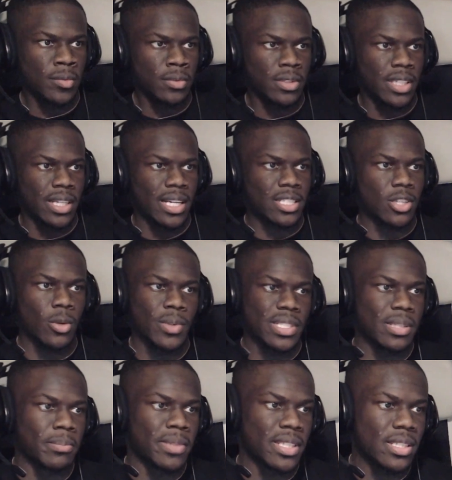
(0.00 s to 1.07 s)
Yeah, that's
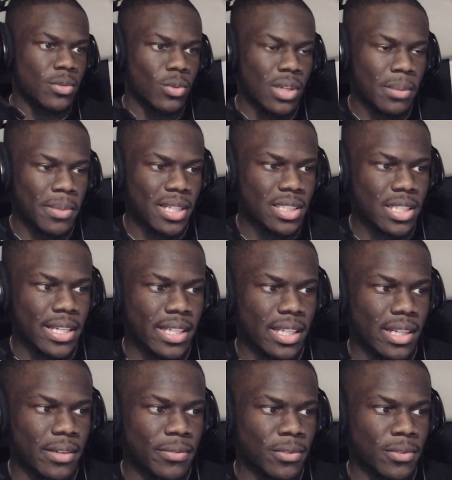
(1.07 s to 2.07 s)
always a miss. What am I taking that